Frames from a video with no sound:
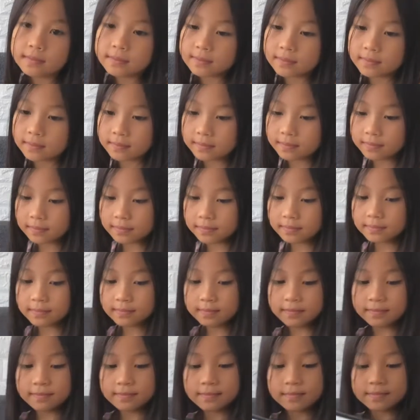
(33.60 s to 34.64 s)

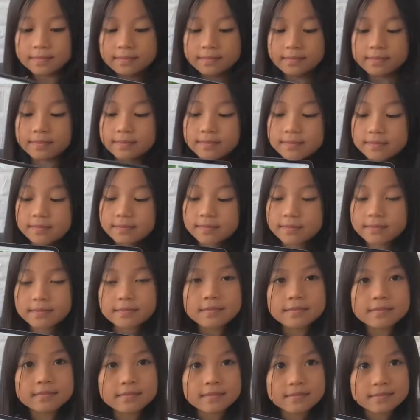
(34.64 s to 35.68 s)

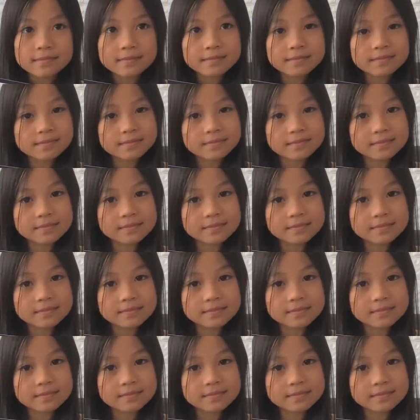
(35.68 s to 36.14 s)
Nothing is said.